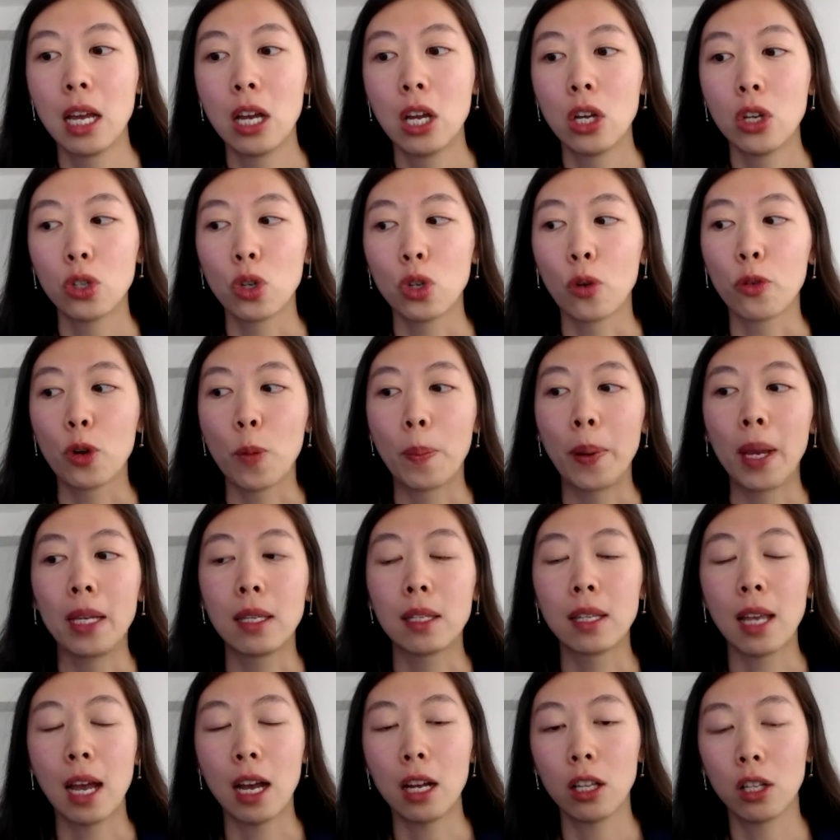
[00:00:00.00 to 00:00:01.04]
So if you're paid
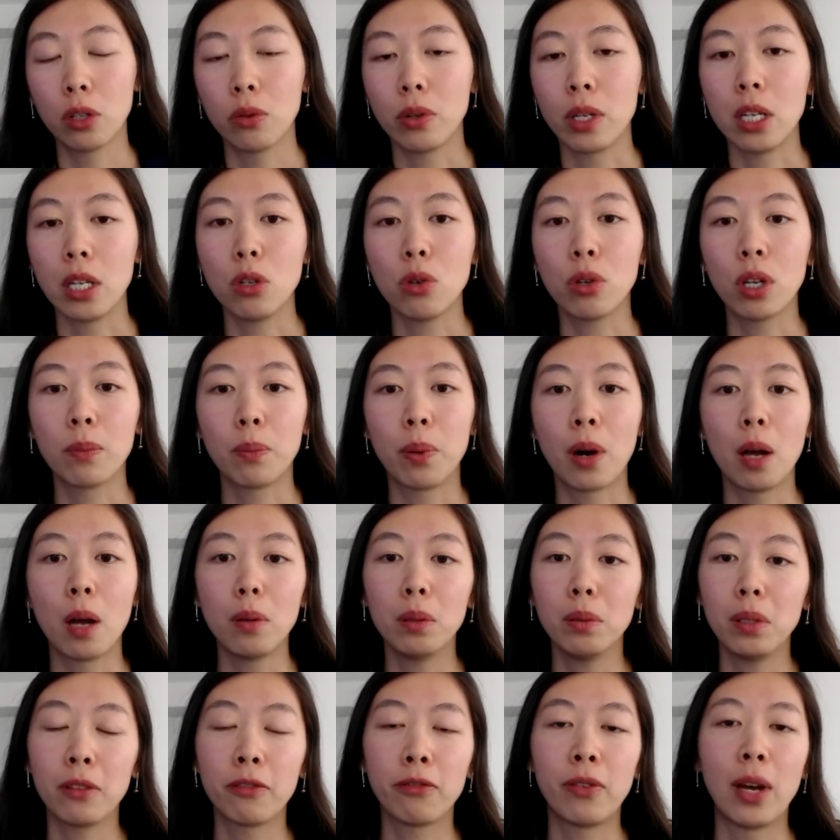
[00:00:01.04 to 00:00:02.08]
salary, you can
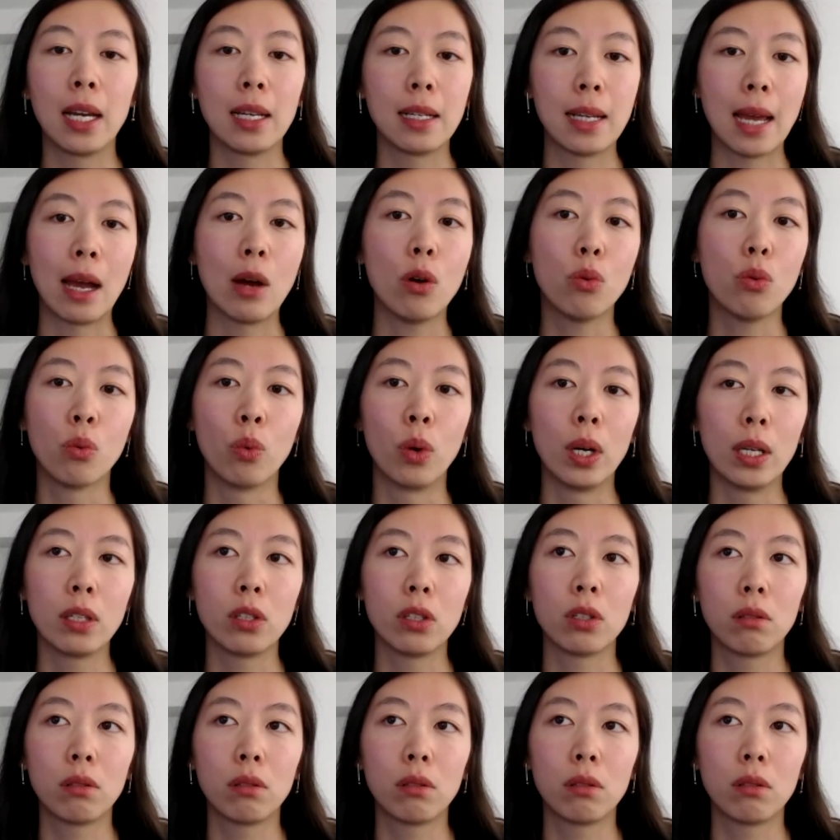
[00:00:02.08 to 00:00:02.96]
probably find out what